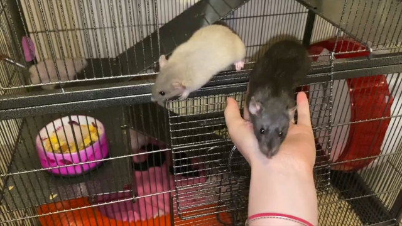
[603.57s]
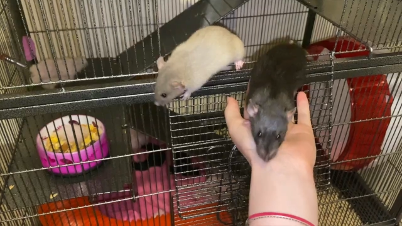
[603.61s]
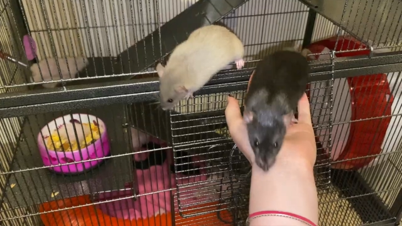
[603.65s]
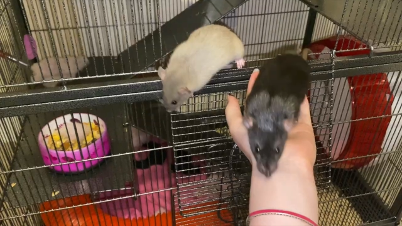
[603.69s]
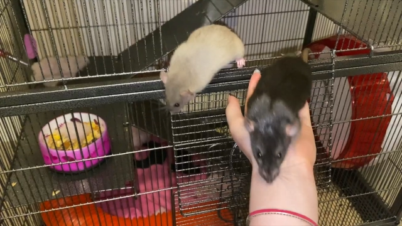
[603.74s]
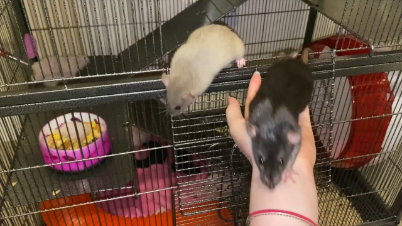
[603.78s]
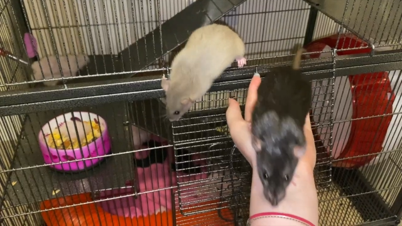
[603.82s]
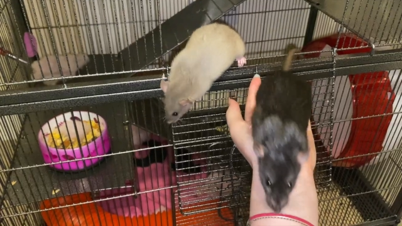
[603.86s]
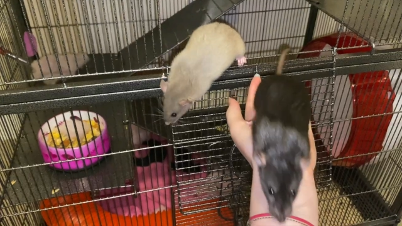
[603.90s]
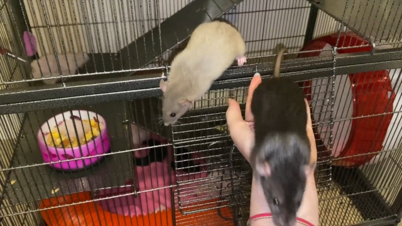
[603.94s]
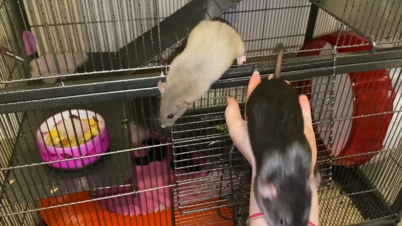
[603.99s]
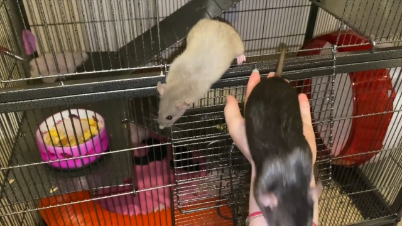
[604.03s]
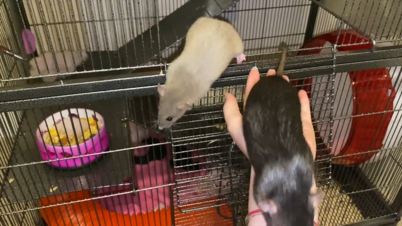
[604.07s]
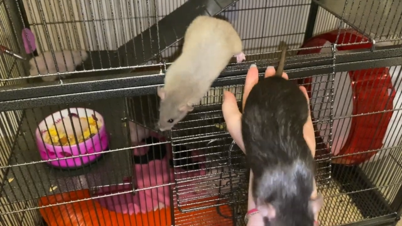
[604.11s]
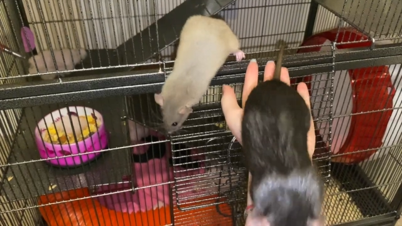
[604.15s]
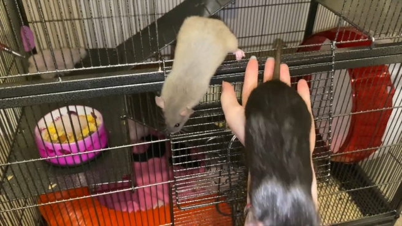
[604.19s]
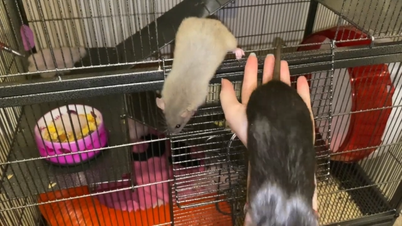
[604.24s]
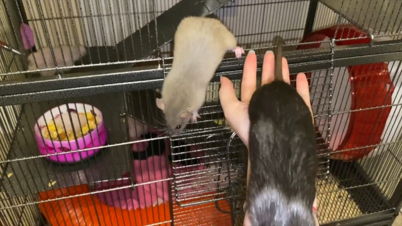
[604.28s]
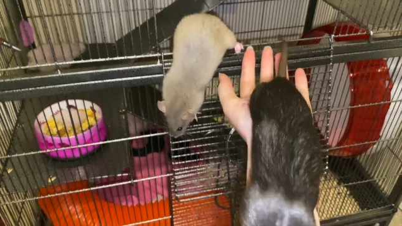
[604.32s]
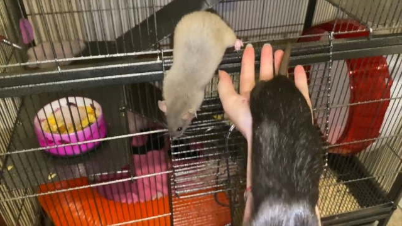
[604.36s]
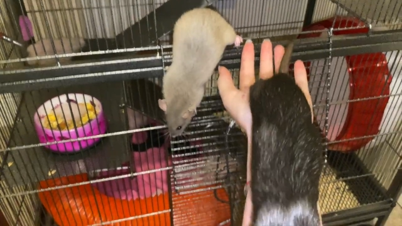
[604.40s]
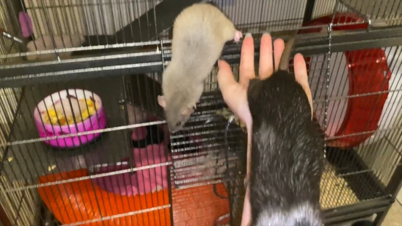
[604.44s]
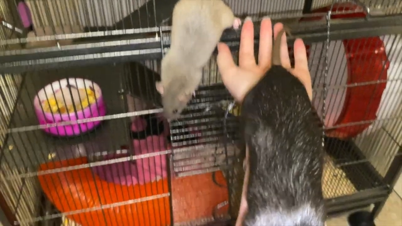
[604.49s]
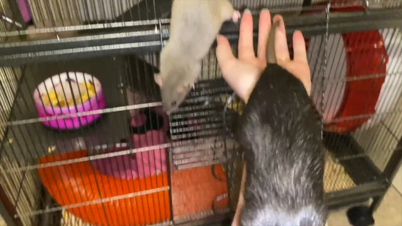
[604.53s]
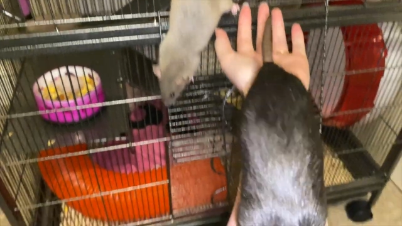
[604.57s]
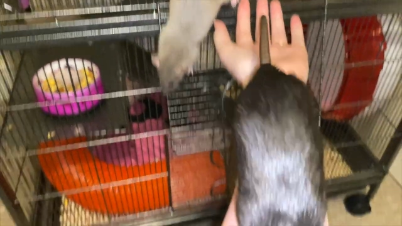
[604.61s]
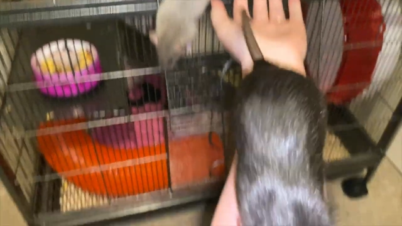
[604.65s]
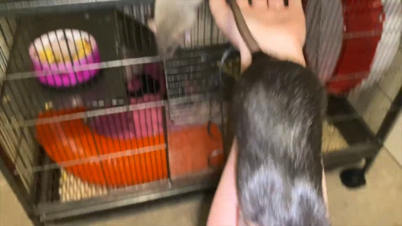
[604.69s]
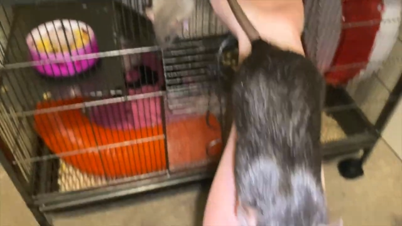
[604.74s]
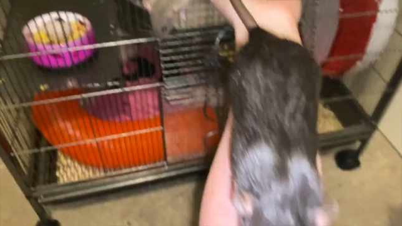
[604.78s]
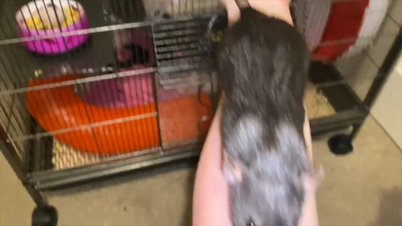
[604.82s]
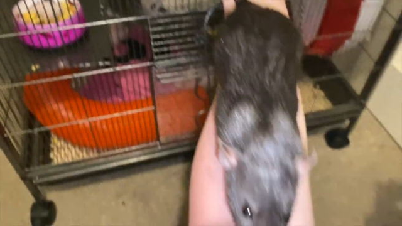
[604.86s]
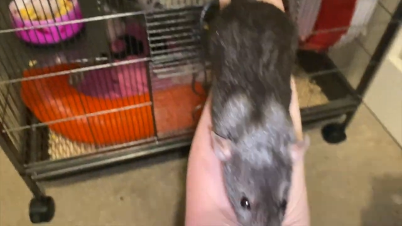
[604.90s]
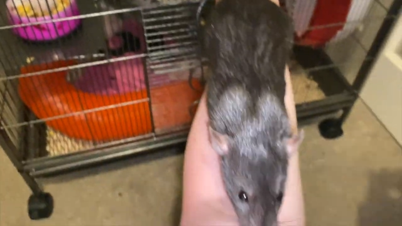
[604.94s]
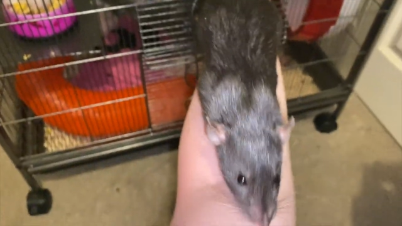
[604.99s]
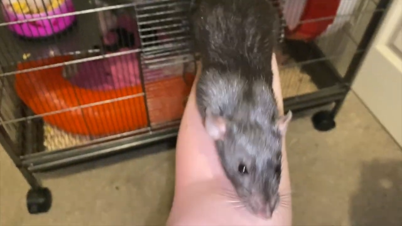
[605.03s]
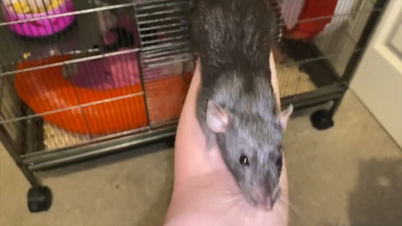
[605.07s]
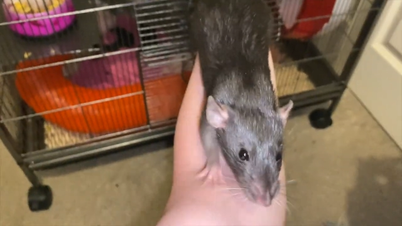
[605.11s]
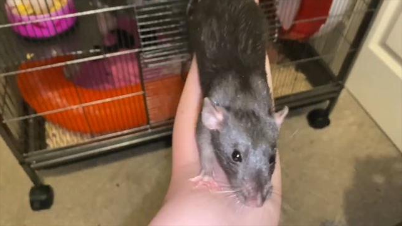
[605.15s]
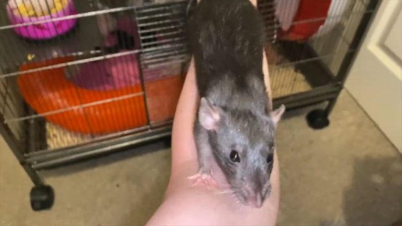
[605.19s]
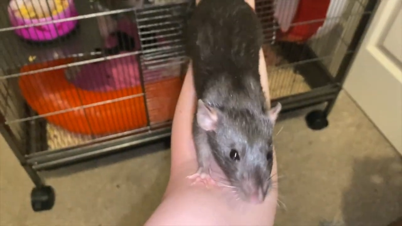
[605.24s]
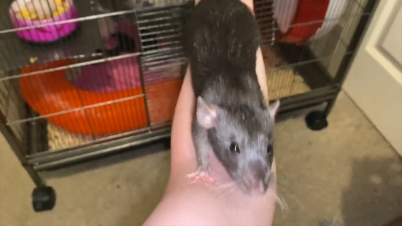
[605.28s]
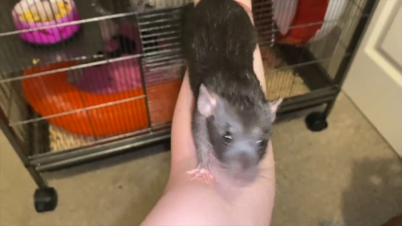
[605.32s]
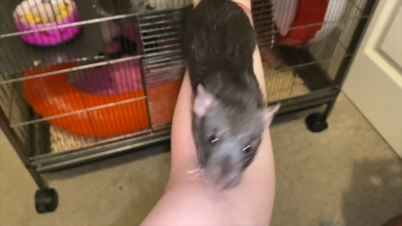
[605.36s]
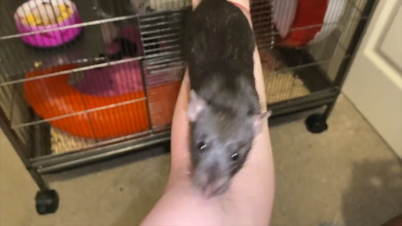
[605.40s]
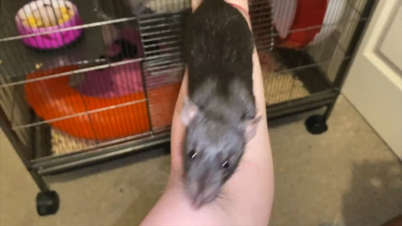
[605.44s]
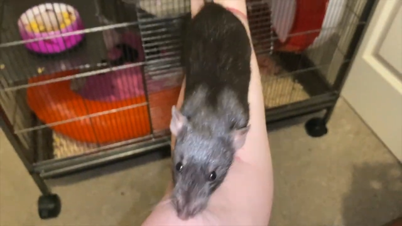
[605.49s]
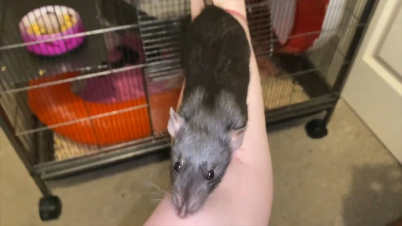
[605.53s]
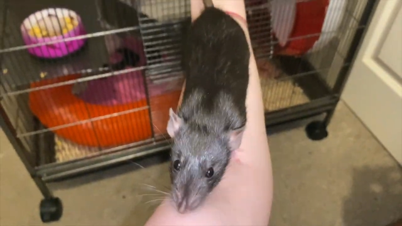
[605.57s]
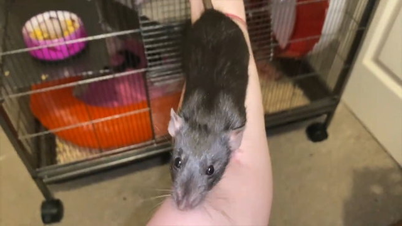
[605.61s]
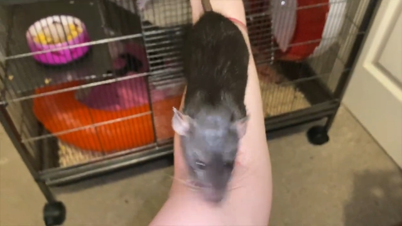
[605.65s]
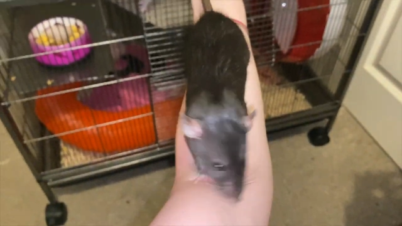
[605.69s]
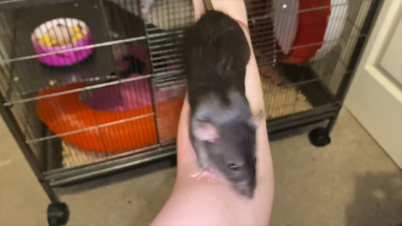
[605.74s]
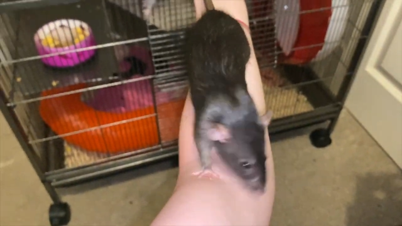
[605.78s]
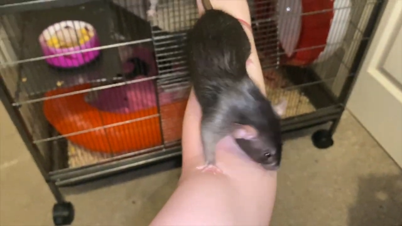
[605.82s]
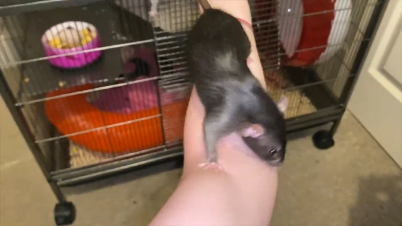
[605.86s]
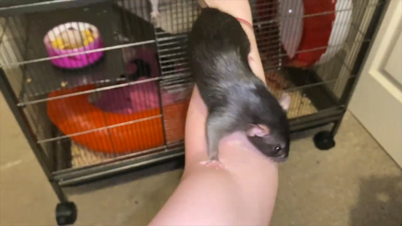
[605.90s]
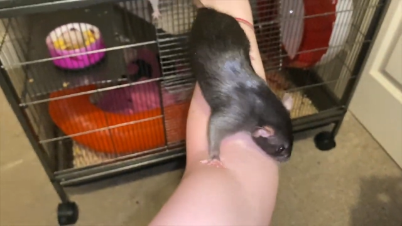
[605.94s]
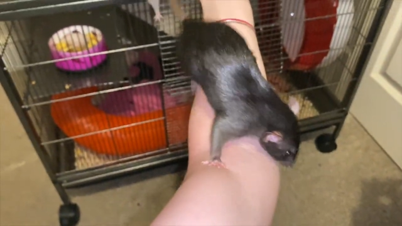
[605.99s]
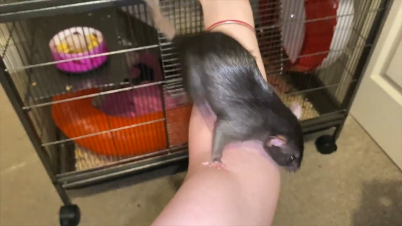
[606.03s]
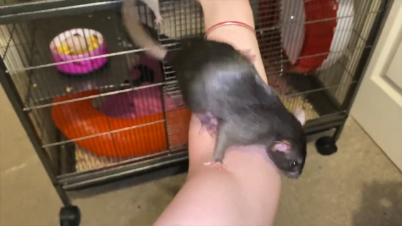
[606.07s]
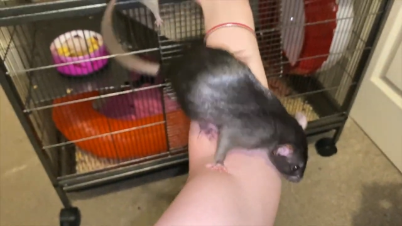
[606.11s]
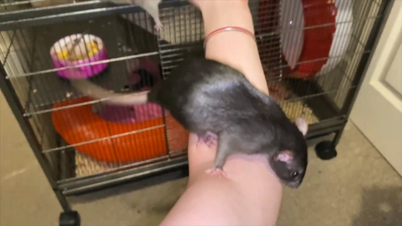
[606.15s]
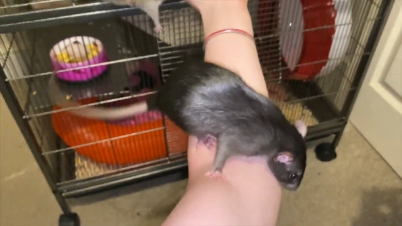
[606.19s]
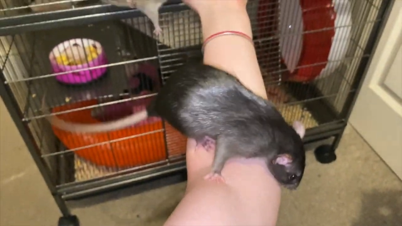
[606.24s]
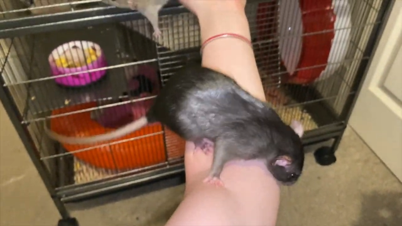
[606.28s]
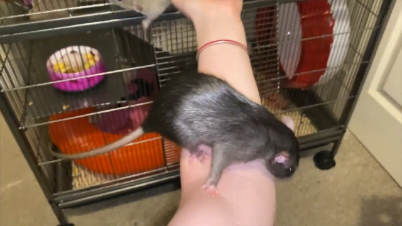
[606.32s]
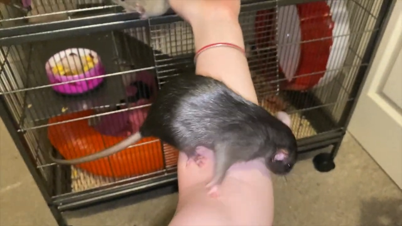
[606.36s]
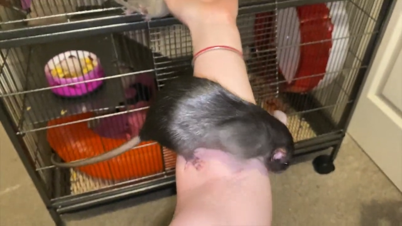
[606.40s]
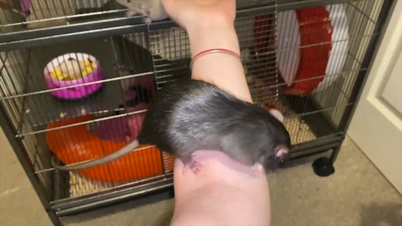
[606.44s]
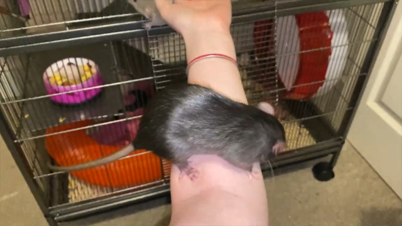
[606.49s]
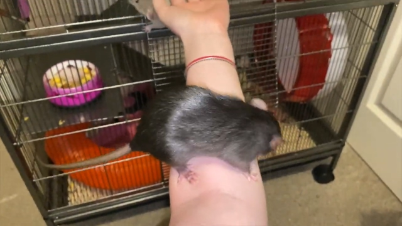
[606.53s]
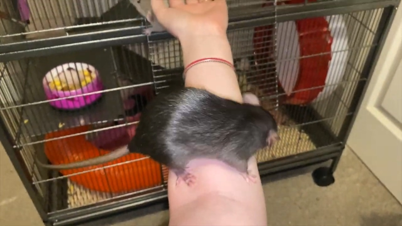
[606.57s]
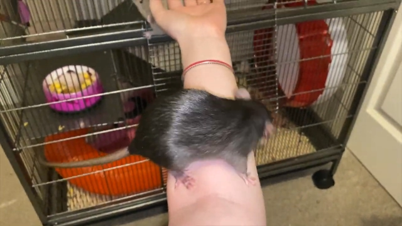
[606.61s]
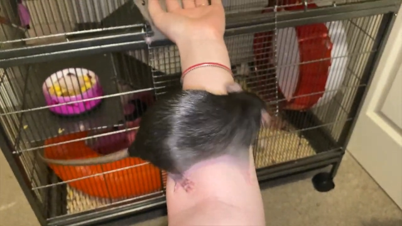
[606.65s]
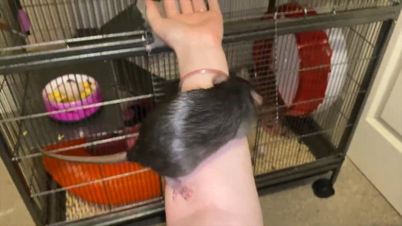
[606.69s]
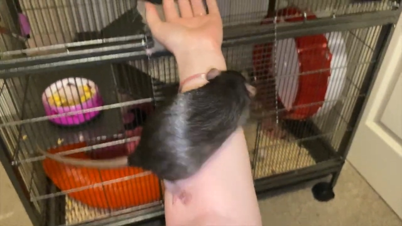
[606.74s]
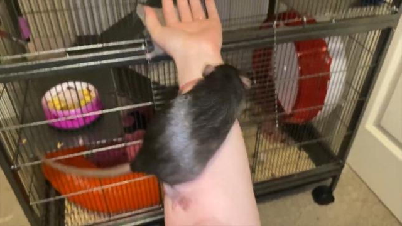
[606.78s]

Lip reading: (no speaker visible)